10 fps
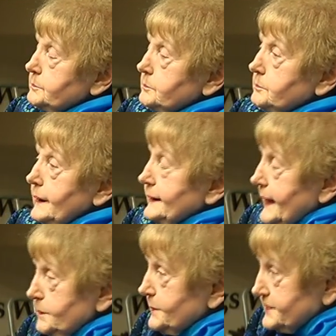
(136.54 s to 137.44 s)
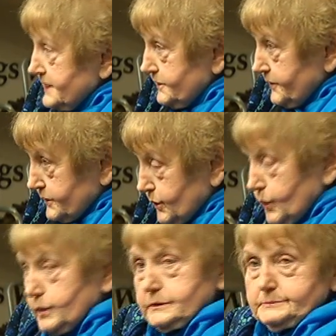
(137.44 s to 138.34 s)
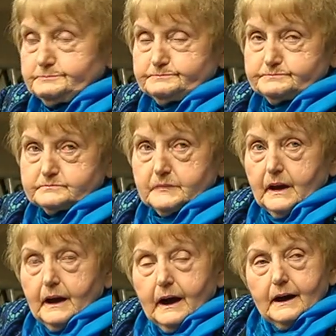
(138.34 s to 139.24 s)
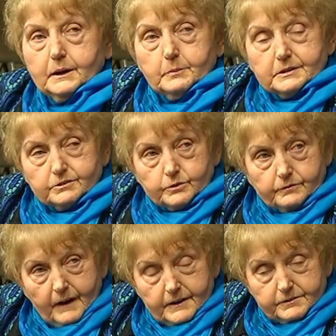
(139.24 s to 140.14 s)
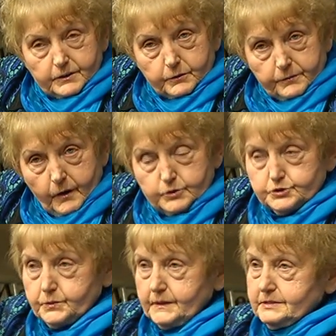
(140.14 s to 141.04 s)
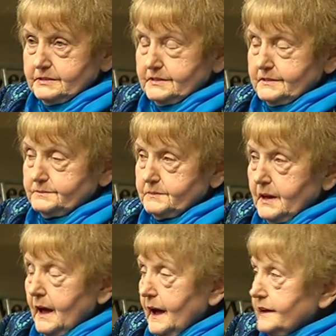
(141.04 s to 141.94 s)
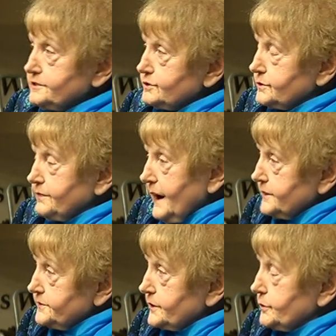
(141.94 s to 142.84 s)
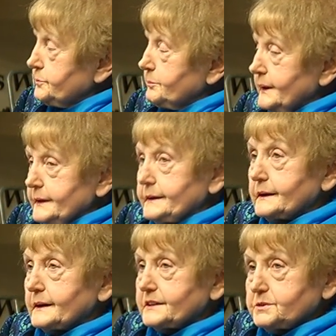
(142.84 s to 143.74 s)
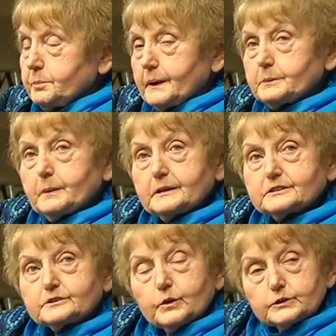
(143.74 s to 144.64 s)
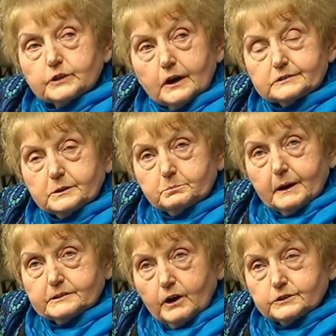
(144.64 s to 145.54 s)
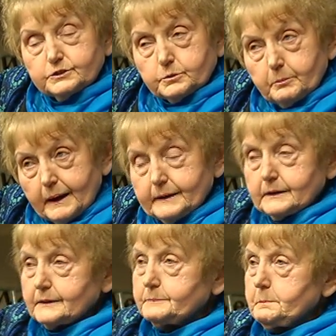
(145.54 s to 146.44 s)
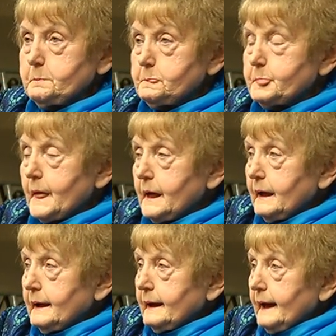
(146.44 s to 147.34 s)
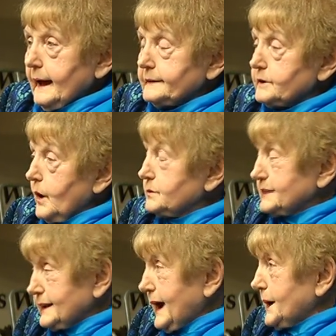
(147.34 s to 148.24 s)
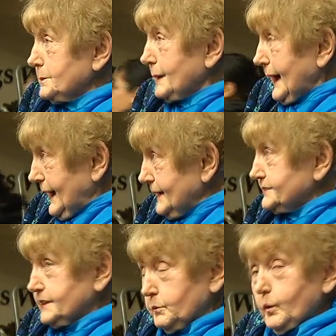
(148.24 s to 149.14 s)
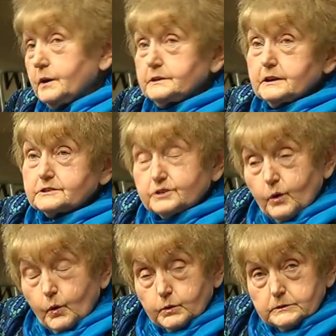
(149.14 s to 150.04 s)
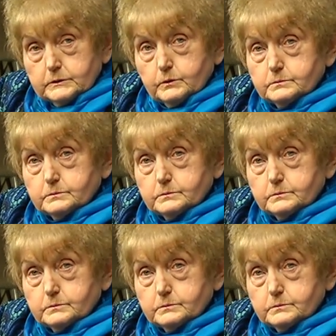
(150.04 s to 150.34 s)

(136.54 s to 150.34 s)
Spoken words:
My name is Eva Kor. I am a survivor of Auschwitz, a survivor of medical experiments conducted by Dr. Mengele. And now that I am 81 years old,